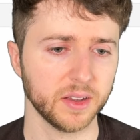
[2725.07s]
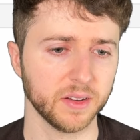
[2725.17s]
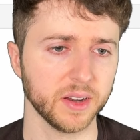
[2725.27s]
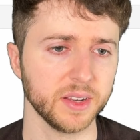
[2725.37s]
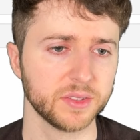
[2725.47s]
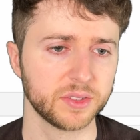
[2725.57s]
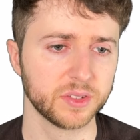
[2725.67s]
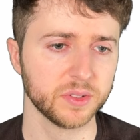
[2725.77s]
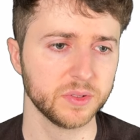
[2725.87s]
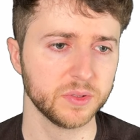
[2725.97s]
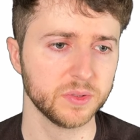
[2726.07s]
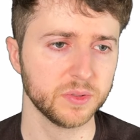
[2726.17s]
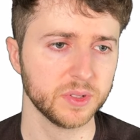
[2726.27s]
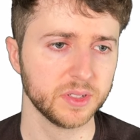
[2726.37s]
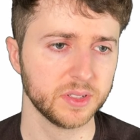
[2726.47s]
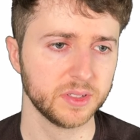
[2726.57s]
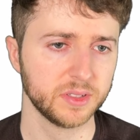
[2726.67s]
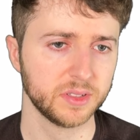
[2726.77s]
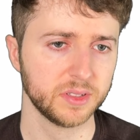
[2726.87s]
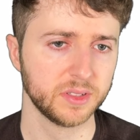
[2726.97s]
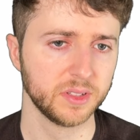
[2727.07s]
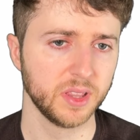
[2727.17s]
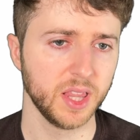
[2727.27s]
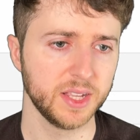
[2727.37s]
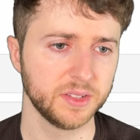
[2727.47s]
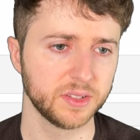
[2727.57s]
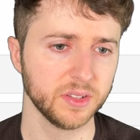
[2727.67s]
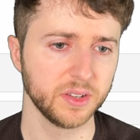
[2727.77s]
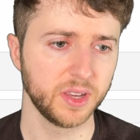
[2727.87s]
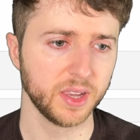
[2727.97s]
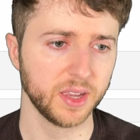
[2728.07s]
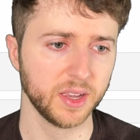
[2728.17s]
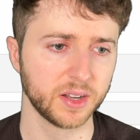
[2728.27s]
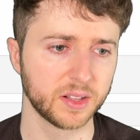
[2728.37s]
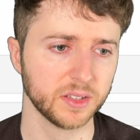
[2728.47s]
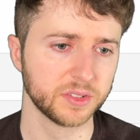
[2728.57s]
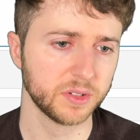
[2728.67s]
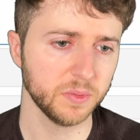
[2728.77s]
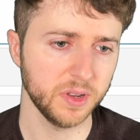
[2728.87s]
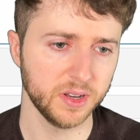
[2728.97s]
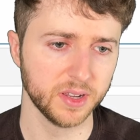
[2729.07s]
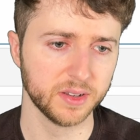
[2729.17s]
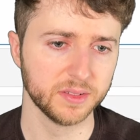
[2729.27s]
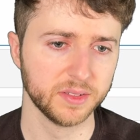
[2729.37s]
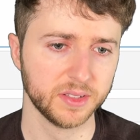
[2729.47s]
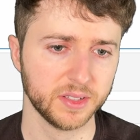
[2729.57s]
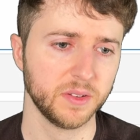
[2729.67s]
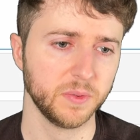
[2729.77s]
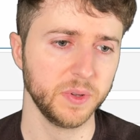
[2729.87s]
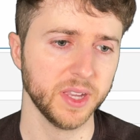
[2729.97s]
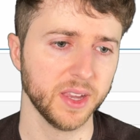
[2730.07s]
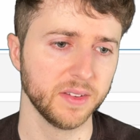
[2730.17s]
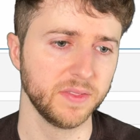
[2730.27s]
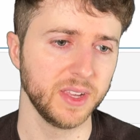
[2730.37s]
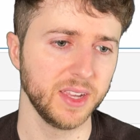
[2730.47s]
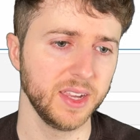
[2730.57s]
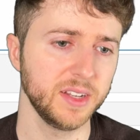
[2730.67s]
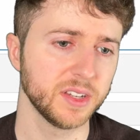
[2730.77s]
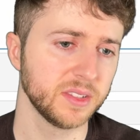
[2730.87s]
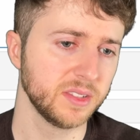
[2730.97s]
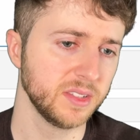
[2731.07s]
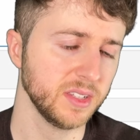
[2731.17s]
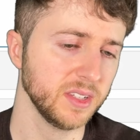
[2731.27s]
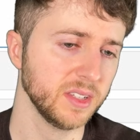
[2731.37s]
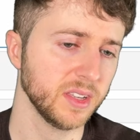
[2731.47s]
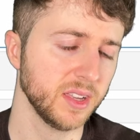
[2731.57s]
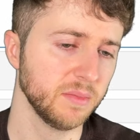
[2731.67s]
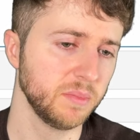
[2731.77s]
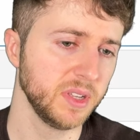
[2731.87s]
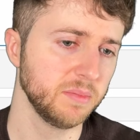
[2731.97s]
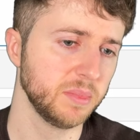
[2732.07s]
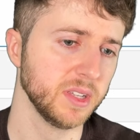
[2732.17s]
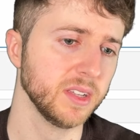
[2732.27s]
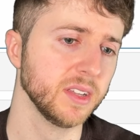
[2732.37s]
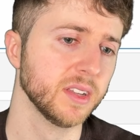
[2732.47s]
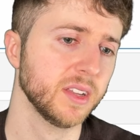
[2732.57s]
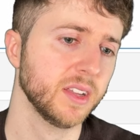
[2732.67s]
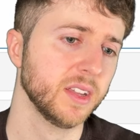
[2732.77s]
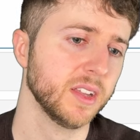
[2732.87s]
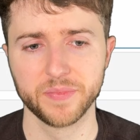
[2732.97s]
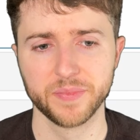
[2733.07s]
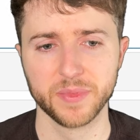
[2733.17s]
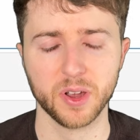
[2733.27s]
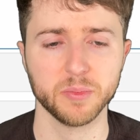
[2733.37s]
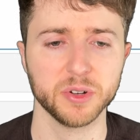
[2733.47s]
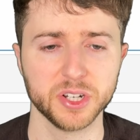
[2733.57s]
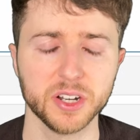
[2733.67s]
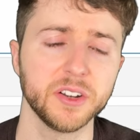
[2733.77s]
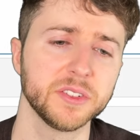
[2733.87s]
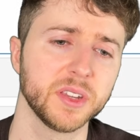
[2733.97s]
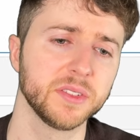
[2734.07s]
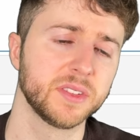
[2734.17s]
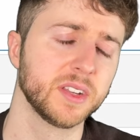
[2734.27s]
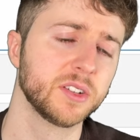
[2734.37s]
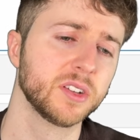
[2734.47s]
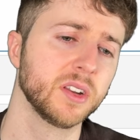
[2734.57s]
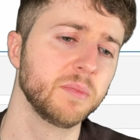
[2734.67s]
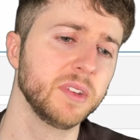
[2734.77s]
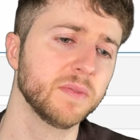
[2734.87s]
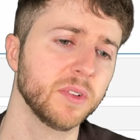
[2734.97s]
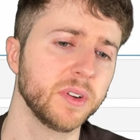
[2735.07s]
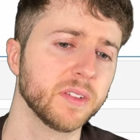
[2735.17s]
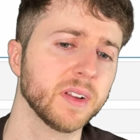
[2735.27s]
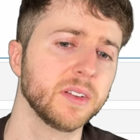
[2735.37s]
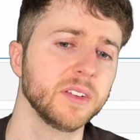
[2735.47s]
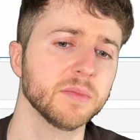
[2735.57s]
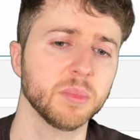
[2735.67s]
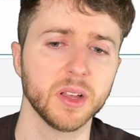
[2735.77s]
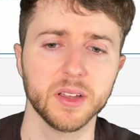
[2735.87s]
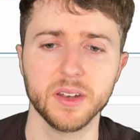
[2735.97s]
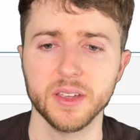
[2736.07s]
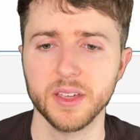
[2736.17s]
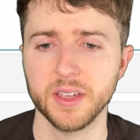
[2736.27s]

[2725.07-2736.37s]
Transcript: All right, so let's look at cluster 1 now. We have HSC, MPP, or progenitor cells that shouldn't be floating around in your blood,